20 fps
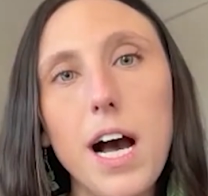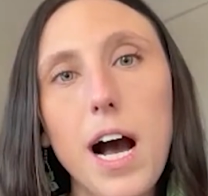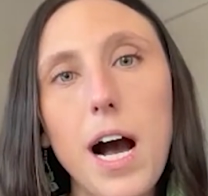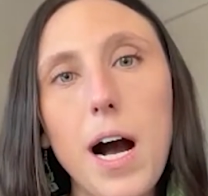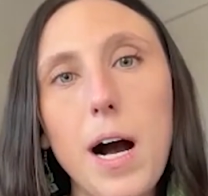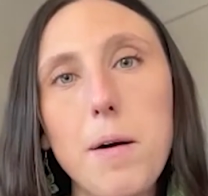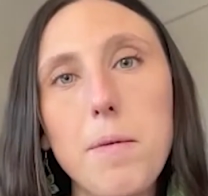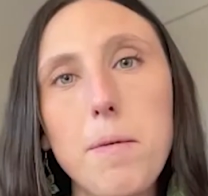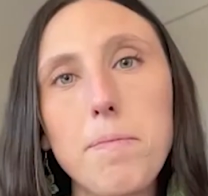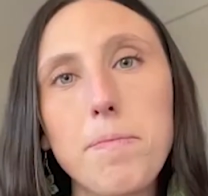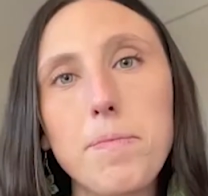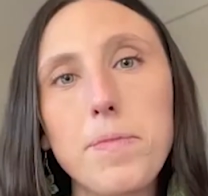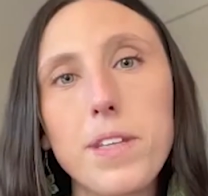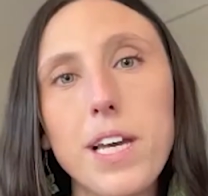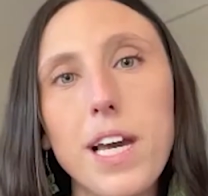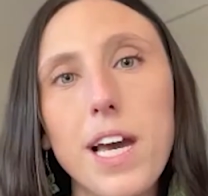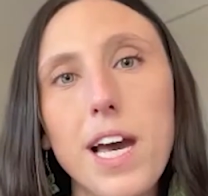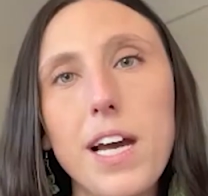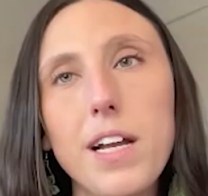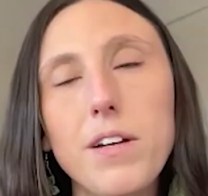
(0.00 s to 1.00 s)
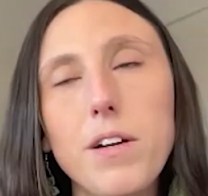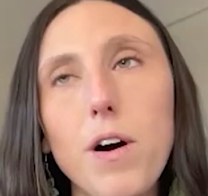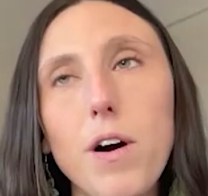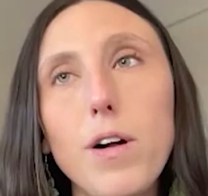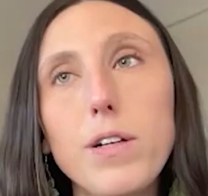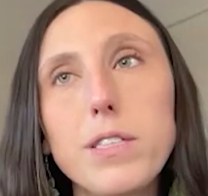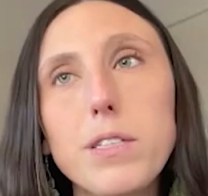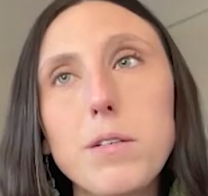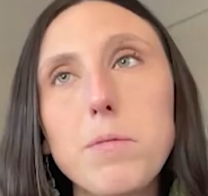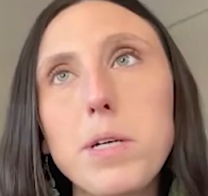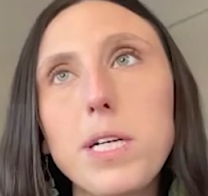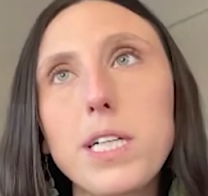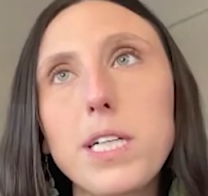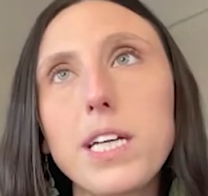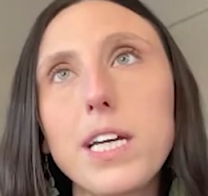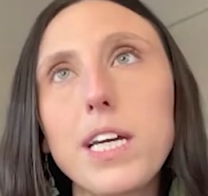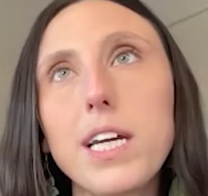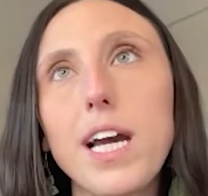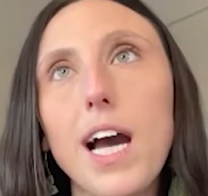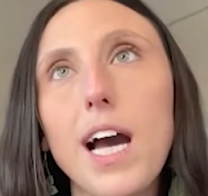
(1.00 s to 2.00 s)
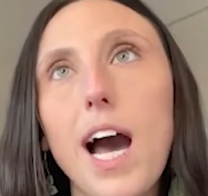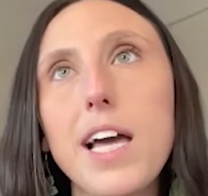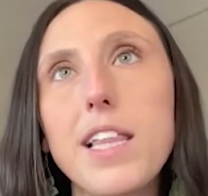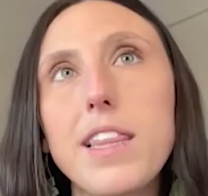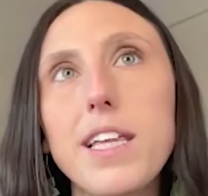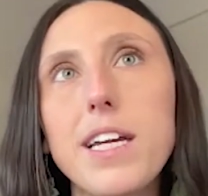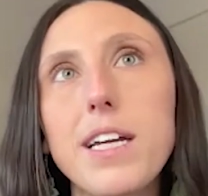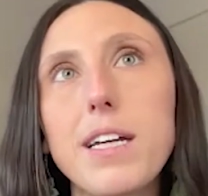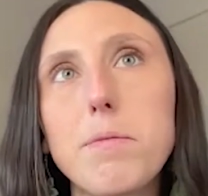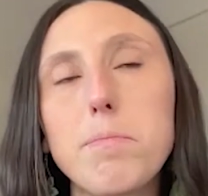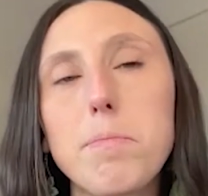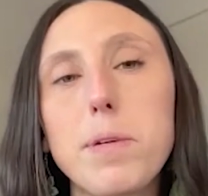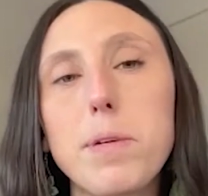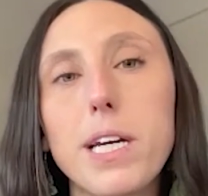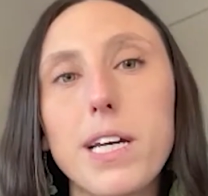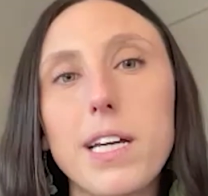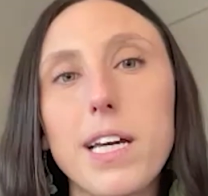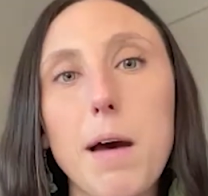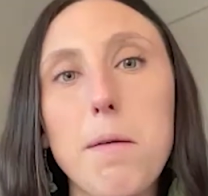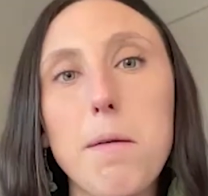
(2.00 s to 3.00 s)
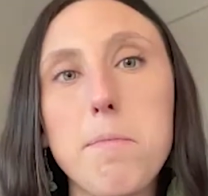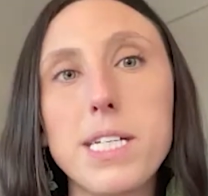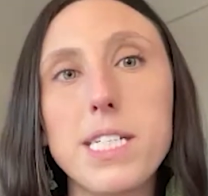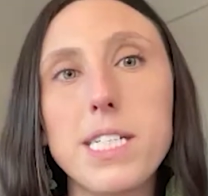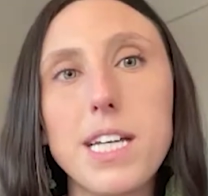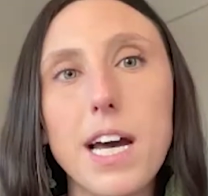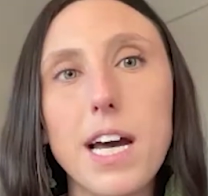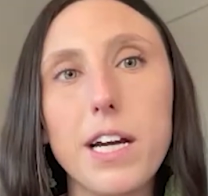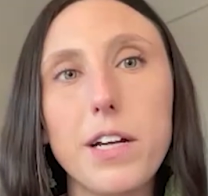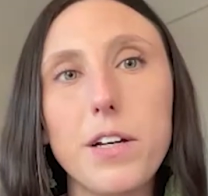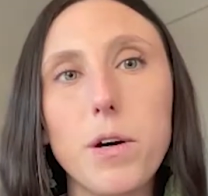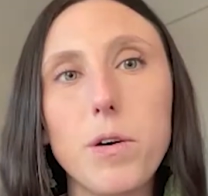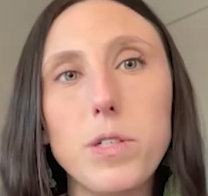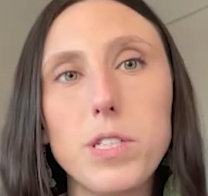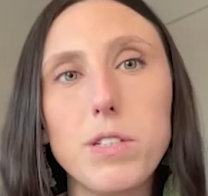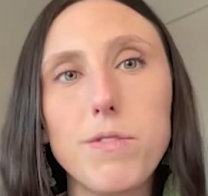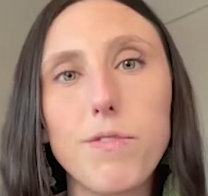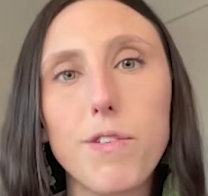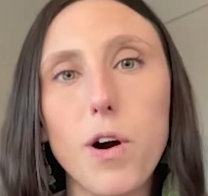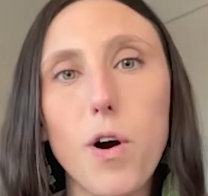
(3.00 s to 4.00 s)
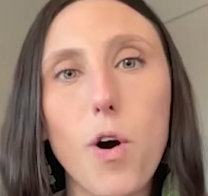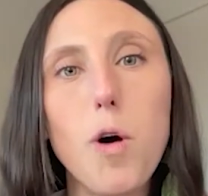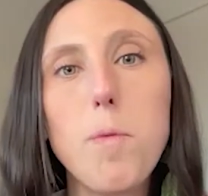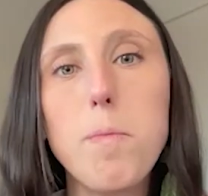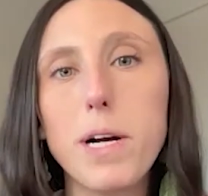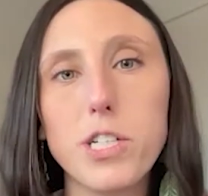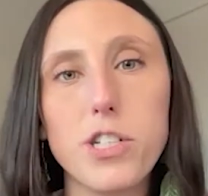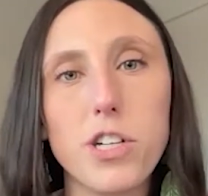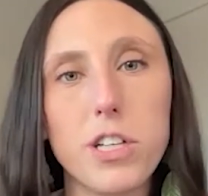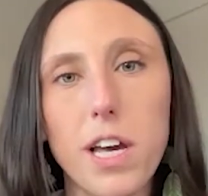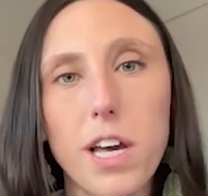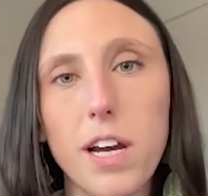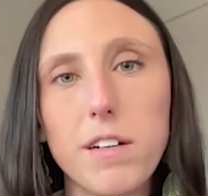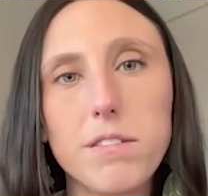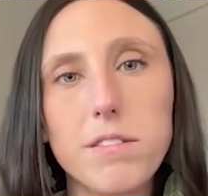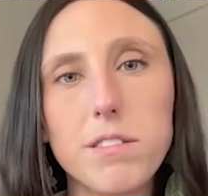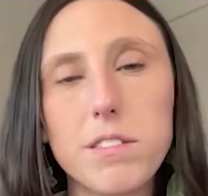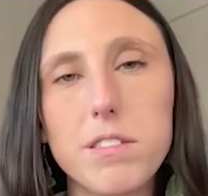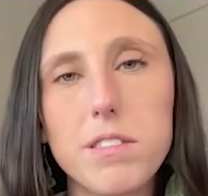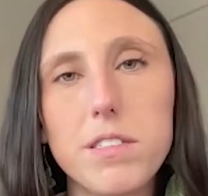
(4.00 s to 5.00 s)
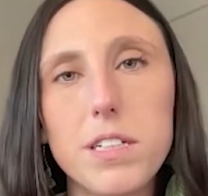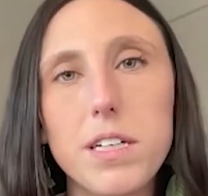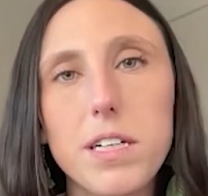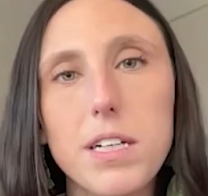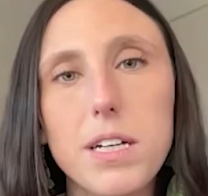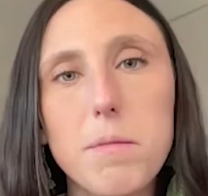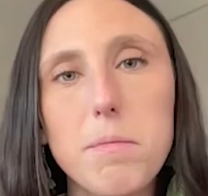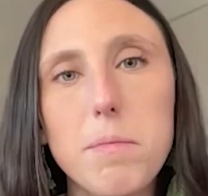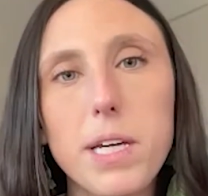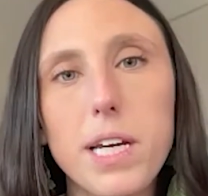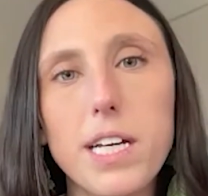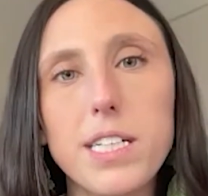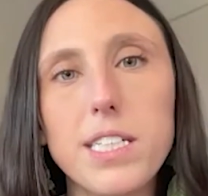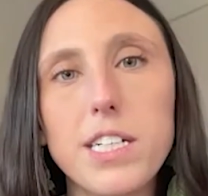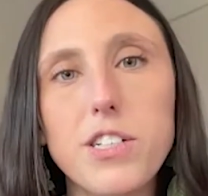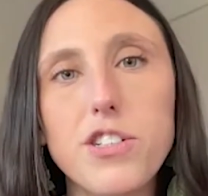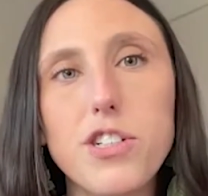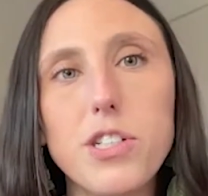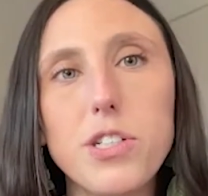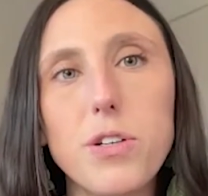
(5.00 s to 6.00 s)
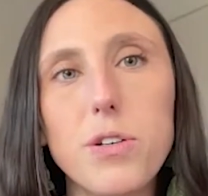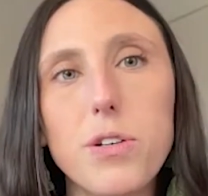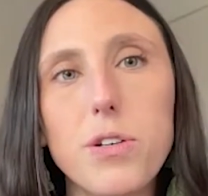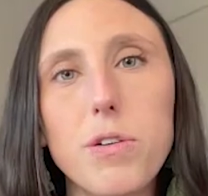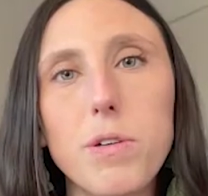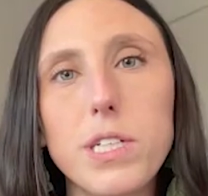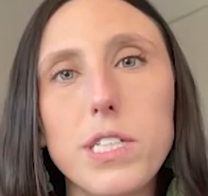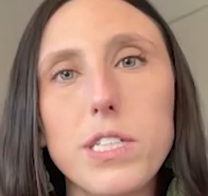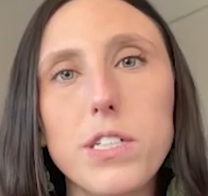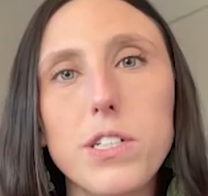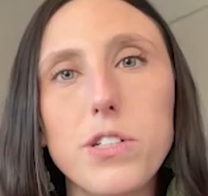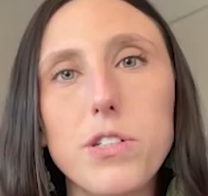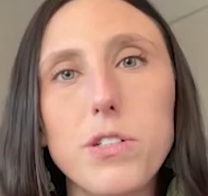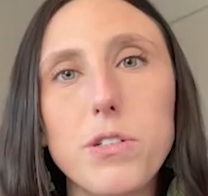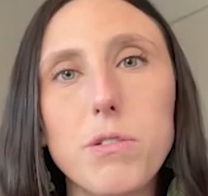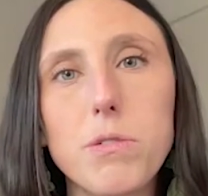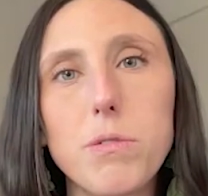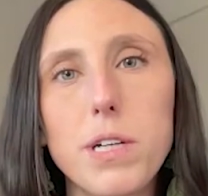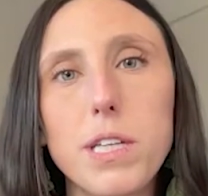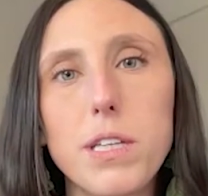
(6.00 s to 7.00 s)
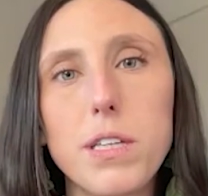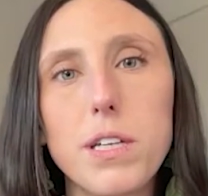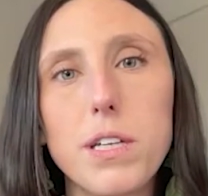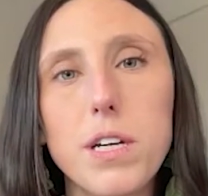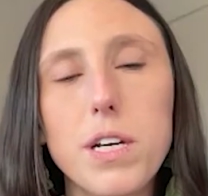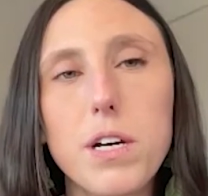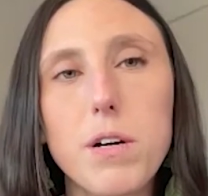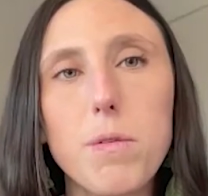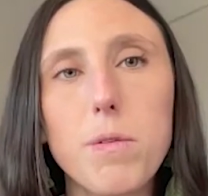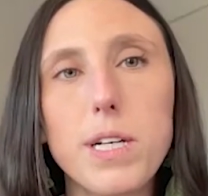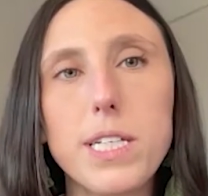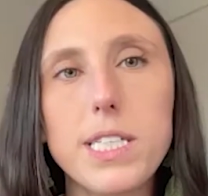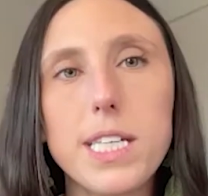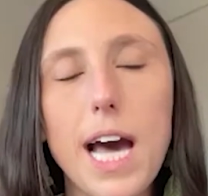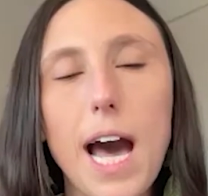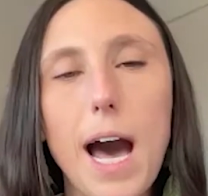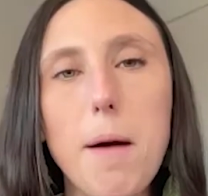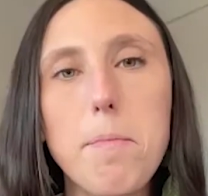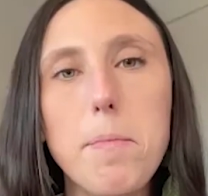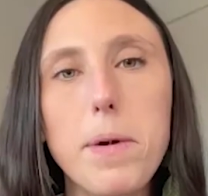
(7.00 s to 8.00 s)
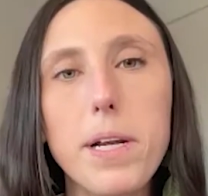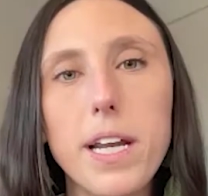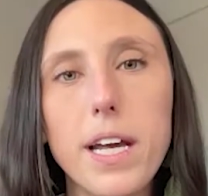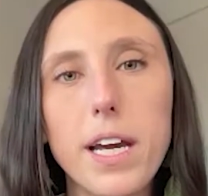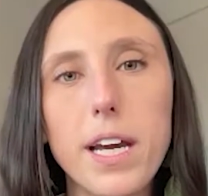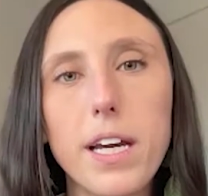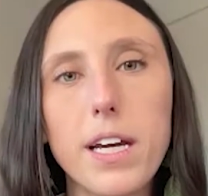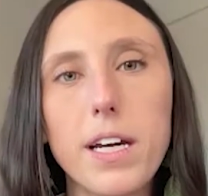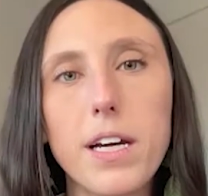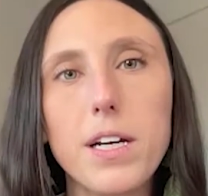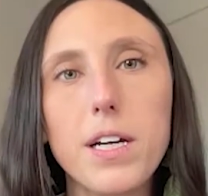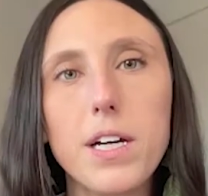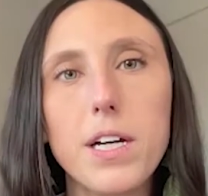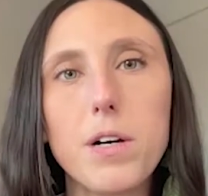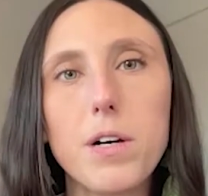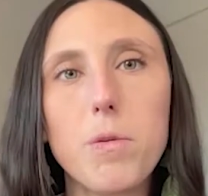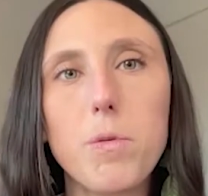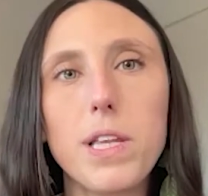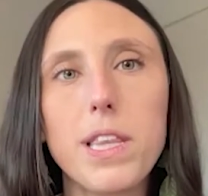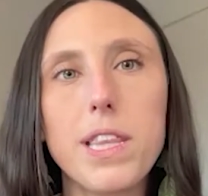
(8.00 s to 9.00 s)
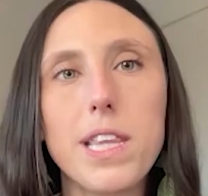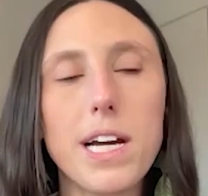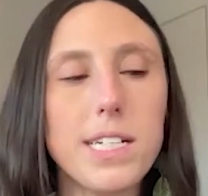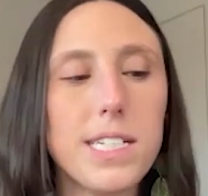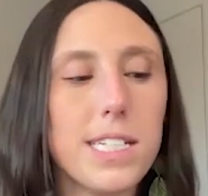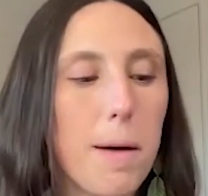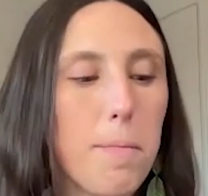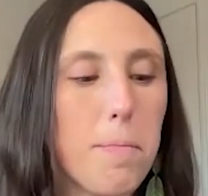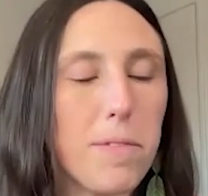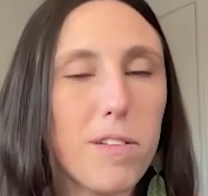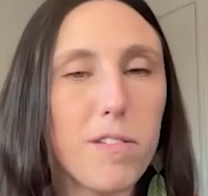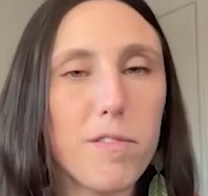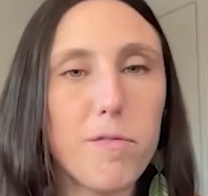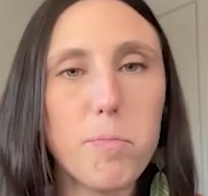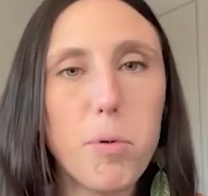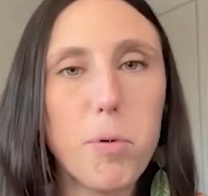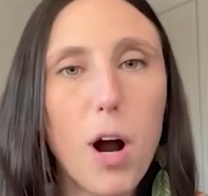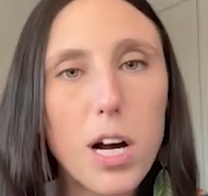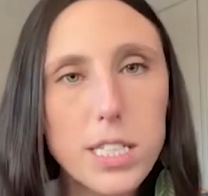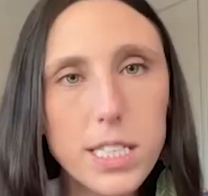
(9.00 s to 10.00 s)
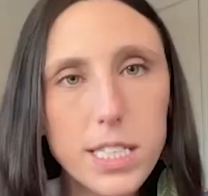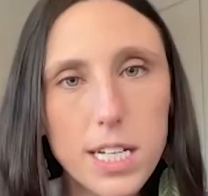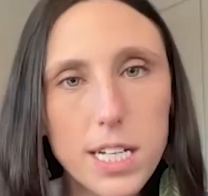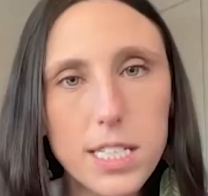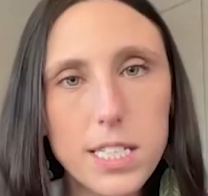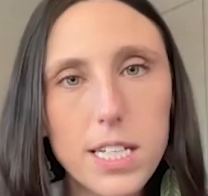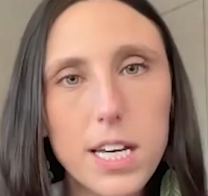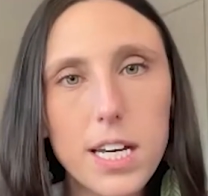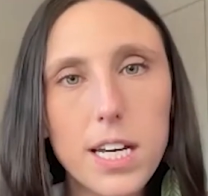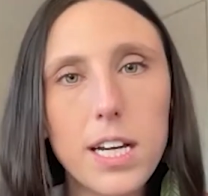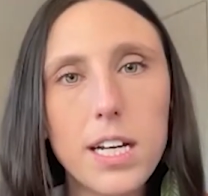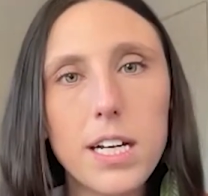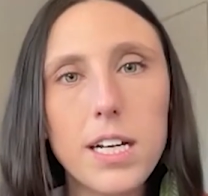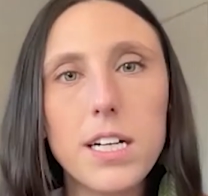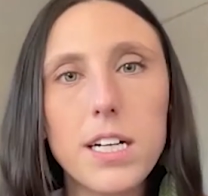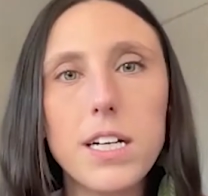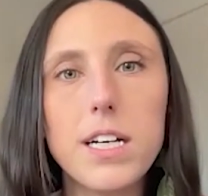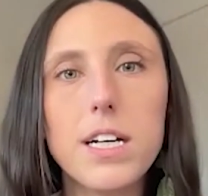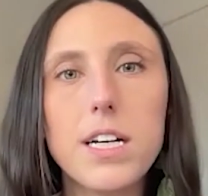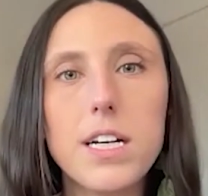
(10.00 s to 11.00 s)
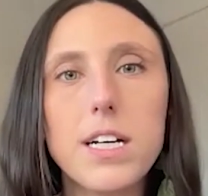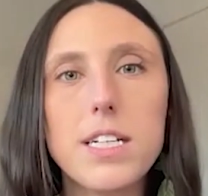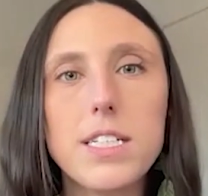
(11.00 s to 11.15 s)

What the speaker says: And ultimately, I think get misdiagnosed for a whole bunch of things because they just don't know what to do with what's happening with that depth of processing,